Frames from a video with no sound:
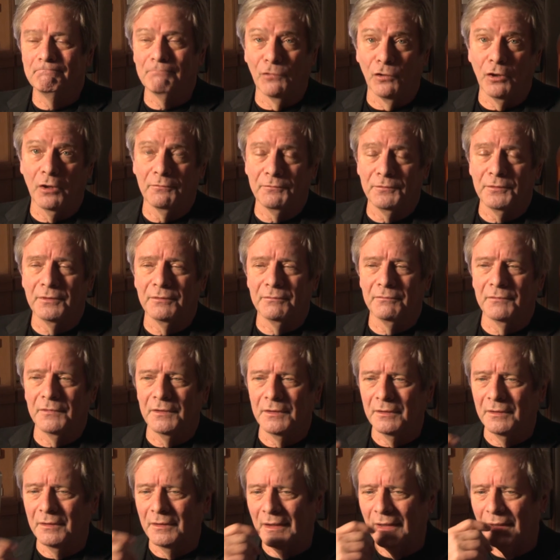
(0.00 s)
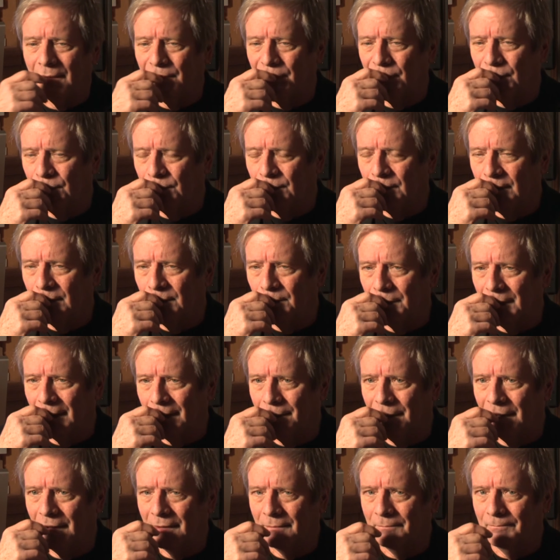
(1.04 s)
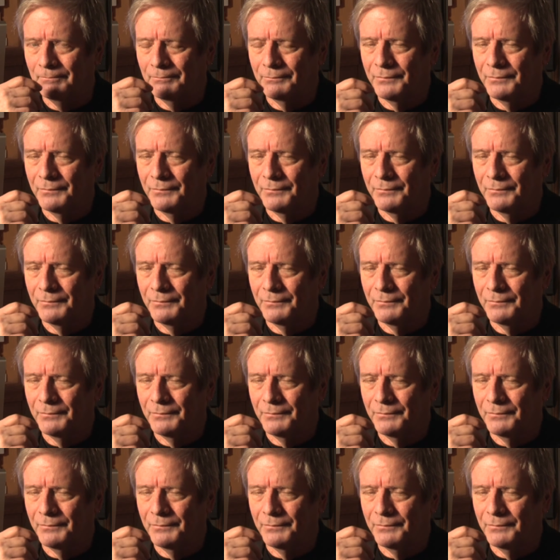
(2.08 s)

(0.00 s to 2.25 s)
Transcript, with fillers: often an ambiguity in playback,